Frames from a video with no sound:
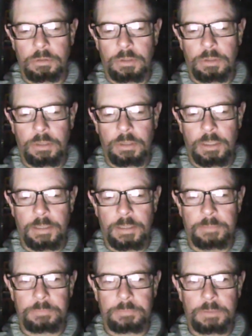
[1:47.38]

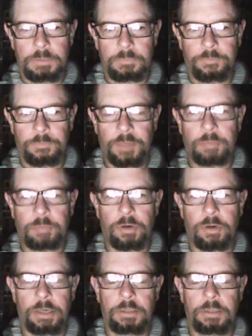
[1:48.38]
um, fell
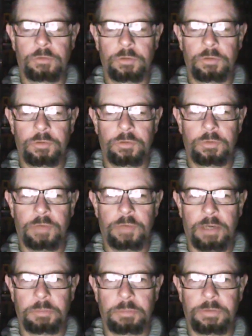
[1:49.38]
apart due to
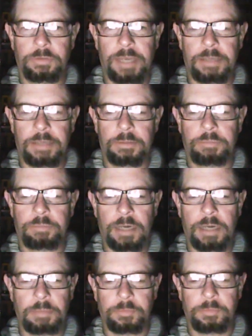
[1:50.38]
terrible debt
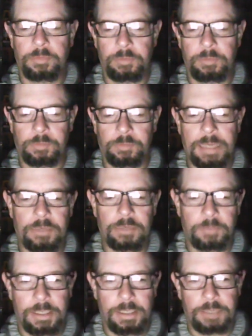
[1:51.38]
problems and
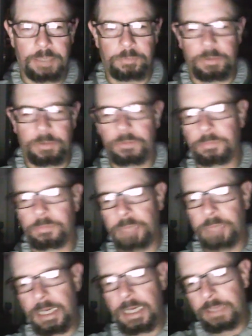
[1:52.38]
mismanagement, I suppose,
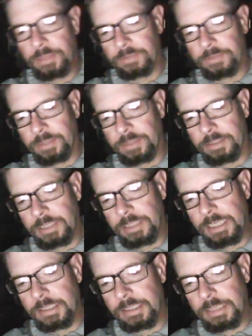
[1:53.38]
buying things they didn't
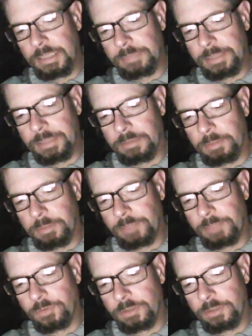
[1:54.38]
need and not being able to pay
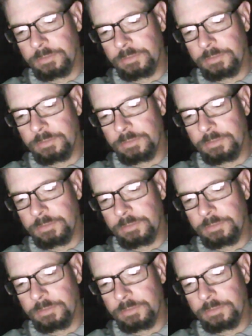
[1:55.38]
for it.